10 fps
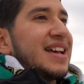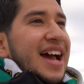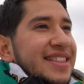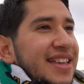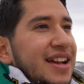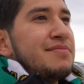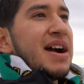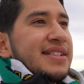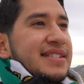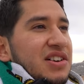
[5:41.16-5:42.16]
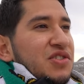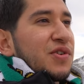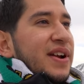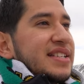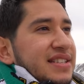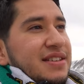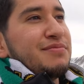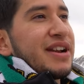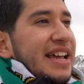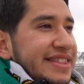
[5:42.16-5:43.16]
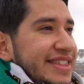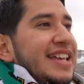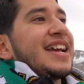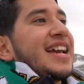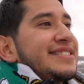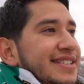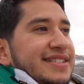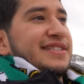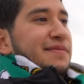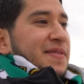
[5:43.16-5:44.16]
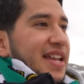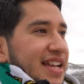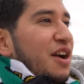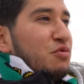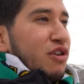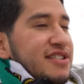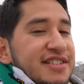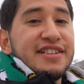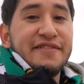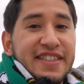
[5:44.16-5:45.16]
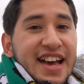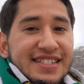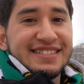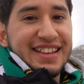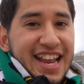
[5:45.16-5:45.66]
I think I might sound crazy, but I think I see something. I wonder if that's the